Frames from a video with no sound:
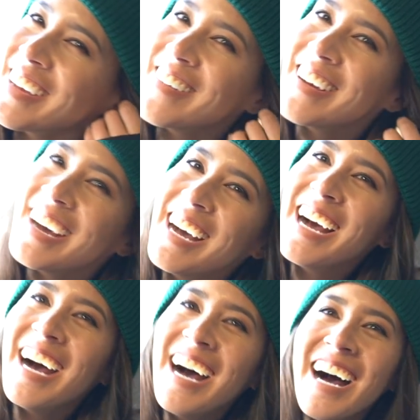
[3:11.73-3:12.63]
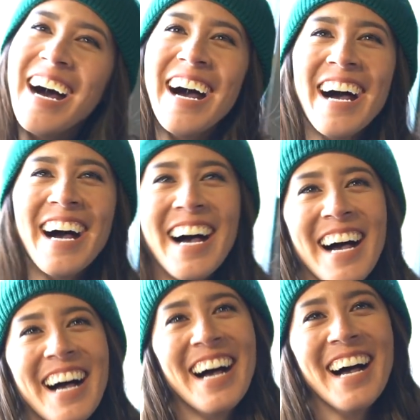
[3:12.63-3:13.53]
Oh, I'm asking, what you hitting,
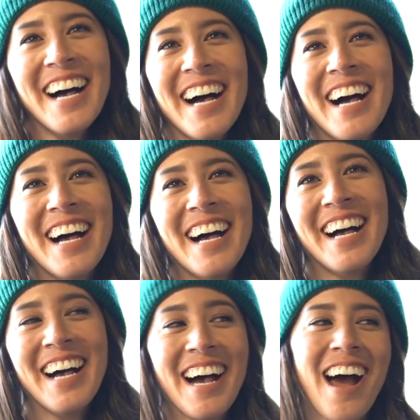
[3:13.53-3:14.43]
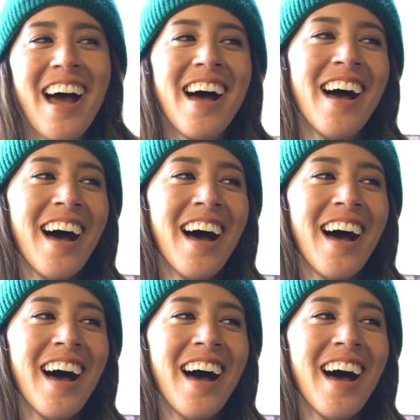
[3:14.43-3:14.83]
bro? What you hitting on the squat?